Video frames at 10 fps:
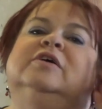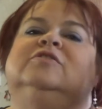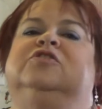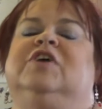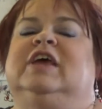
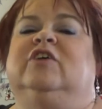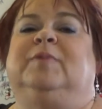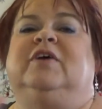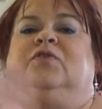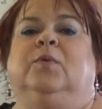So thank you
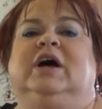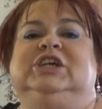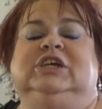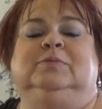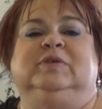everybody for
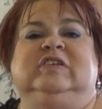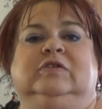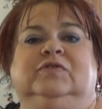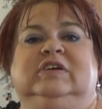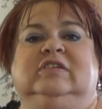watching. Please
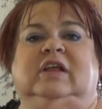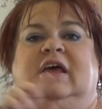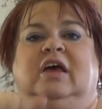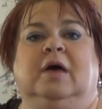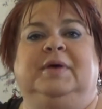don't forget to
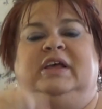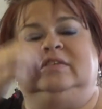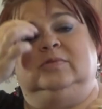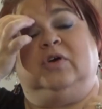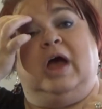like, comment, and
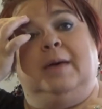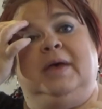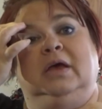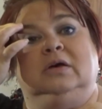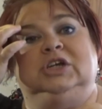subscribe,
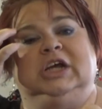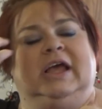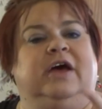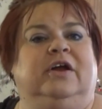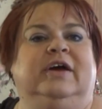and go
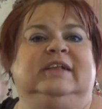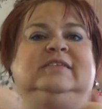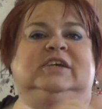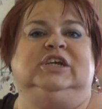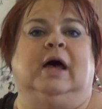check out our
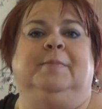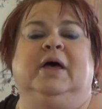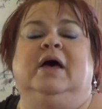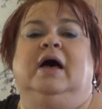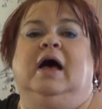Etsy shop.
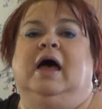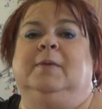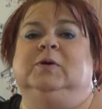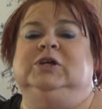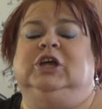I
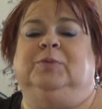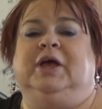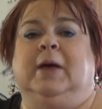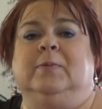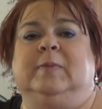appreciate
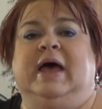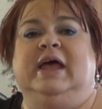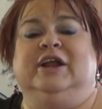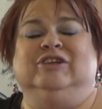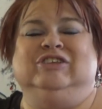everybody coming by,
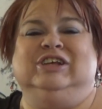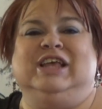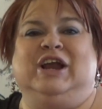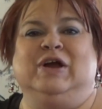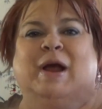and I'll see you
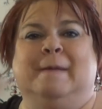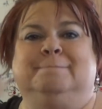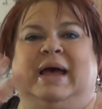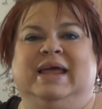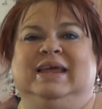later.
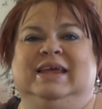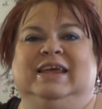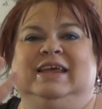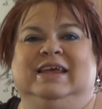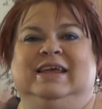
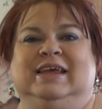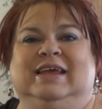Bye.